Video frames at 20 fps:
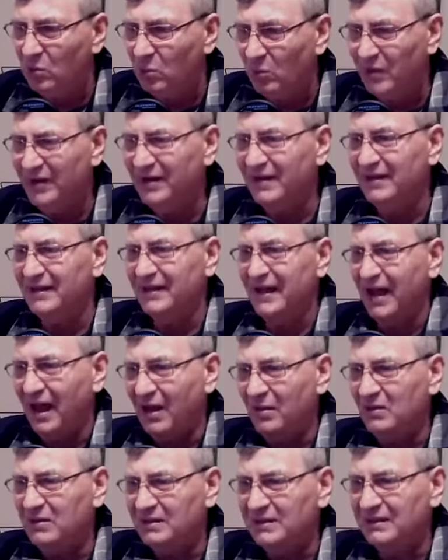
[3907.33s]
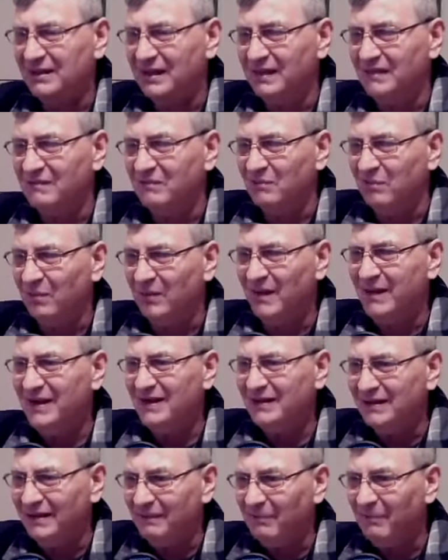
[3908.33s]
We renounce and
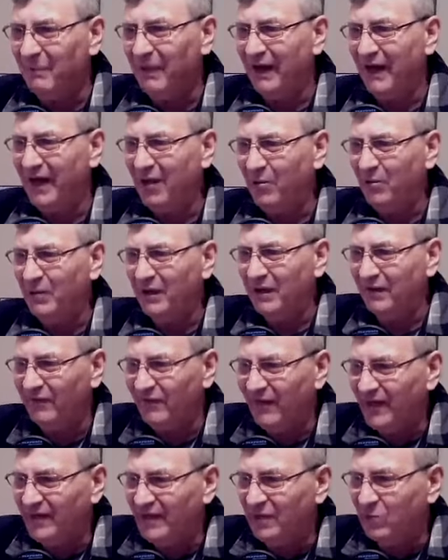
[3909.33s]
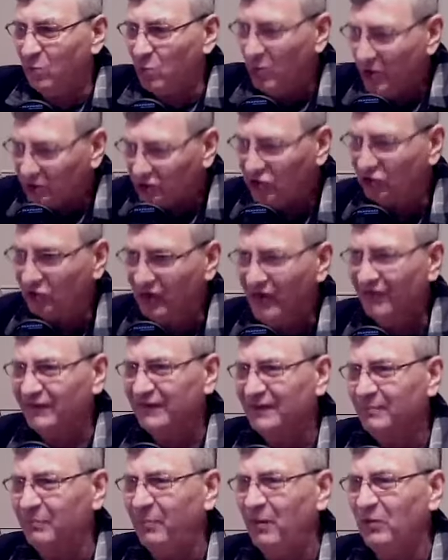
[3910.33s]
break the power of any
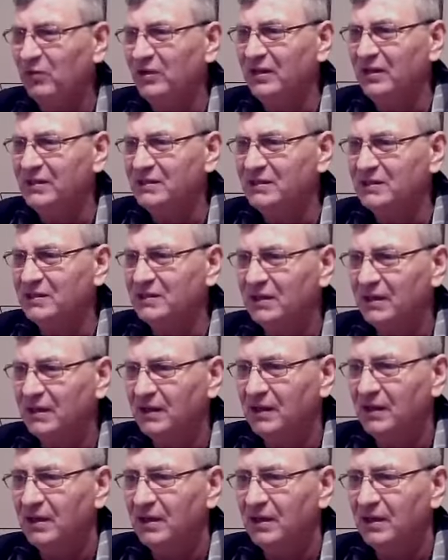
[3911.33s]
witchcraft upon us.